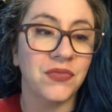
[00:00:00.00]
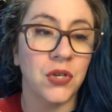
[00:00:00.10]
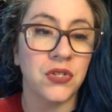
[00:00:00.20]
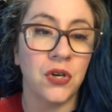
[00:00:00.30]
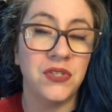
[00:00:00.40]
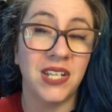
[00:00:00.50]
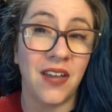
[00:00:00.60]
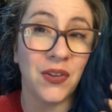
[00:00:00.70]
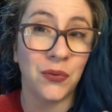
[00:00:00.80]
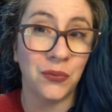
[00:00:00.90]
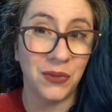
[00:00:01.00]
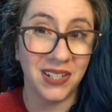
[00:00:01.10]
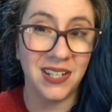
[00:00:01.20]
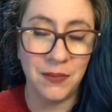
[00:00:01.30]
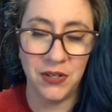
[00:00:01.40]
Those go together
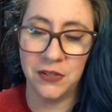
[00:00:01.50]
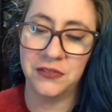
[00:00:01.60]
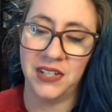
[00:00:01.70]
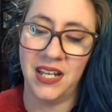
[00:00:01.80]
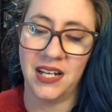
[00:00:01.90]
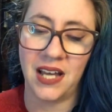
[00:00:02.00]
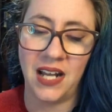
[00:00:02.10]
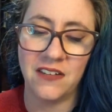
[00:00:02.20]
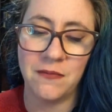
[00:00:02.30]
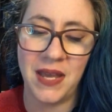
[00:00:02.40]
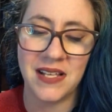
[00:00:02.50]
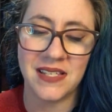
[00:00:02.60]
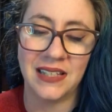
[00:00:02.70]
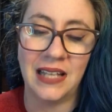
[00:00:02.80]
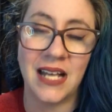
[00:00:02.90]
really beautifully and it kind of
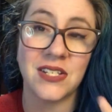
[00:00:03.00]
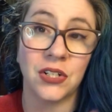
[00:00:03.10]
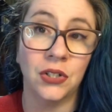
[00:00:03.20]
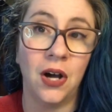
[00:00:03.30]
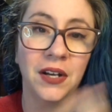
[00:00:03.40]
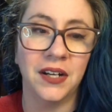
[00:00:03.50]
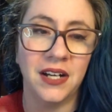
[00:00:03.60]
makes it last longer.